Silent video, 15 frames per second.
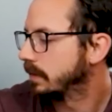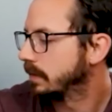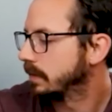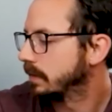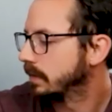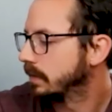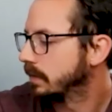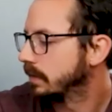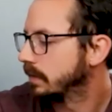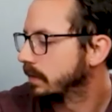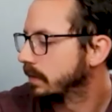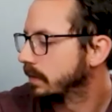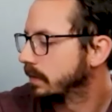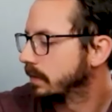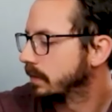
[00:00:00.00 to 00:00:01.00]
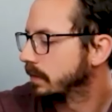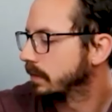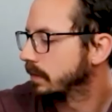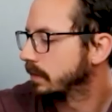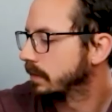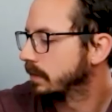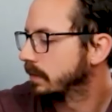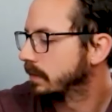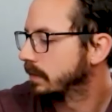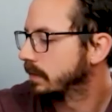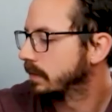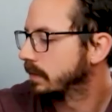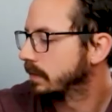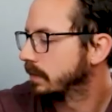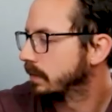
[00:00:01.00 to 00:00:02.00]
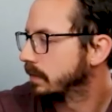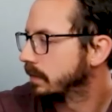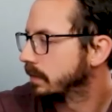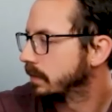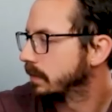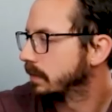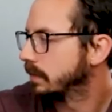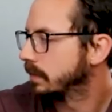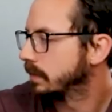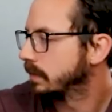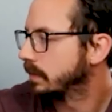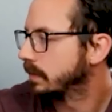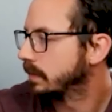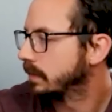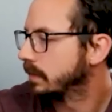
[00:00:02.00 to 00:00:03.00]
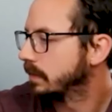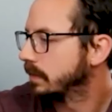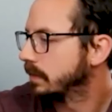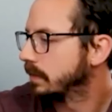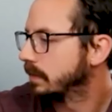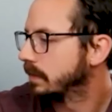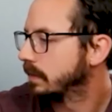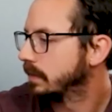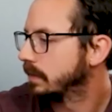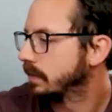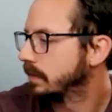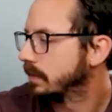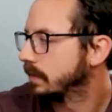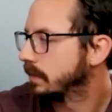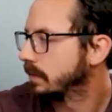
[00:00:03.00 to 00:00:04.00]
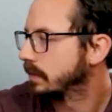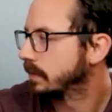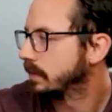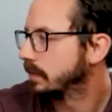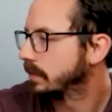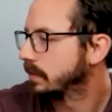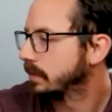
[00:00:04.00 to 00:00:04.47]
No words are spoken by the person on screen.